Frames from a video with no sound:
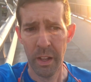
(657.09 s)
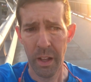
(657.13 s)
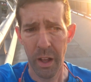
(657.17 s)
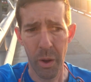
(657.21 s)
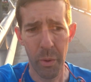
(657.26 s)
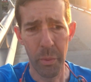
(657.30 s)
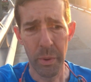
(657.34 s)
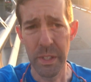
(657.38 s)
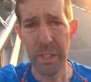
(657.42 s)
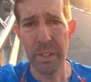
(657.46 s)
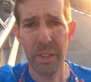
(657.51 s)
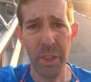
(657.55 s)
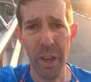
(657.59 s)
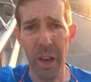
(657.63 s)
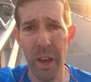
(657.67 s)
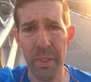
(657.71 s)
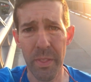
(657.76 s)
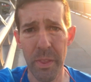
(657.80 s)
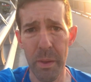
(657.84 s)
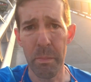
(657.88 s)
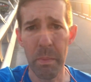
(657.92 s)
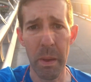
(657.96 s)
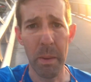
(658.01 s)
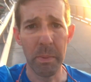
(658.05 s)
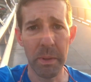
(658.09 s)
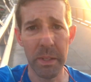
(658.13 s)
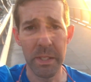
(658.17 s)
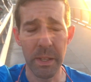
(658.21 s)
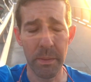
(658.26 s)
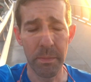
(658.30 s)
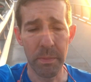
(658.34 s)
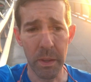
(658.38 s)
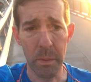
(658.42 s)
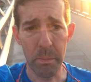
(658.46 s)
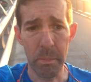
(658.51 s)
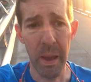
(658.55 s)
always thought that maybe
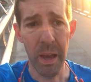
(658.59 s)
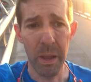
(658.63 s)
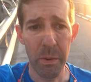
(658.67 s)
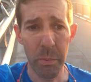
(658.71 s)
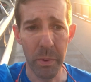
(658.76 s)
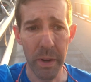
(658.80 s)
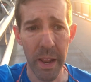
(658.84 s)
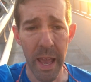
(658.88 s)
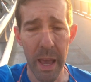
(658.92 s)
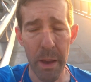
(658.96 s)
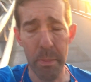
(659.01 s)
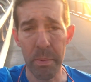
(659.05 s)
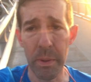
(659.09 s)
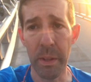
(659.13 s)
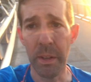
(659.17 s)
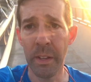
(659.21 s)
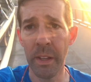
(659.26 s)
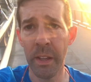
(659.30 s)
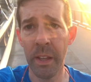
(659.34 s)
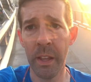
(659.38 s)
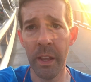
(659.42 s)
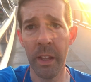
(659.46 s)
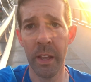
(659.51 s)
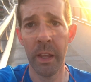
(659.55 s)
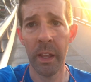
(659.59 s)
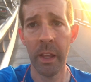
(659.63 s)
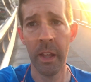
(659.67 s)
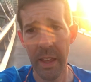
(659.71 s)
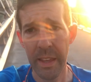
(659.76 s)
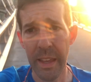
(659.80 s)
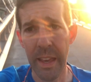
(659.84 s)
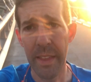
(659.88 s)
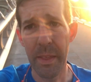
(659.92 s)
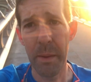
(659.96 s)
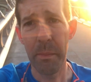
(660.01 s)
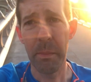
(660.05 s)
something bad would happen.
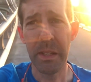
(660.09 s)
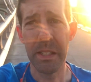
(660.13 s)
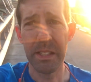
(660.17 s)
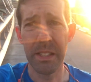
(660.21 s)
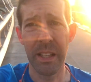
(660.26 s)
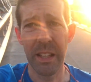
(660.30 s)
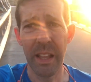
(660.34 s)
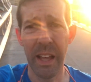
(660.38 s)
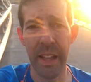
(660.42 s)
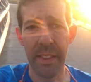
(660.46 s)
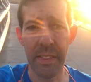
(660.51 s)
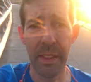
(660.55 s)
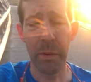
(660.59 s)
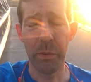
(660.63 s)
Yeah, that means a lot.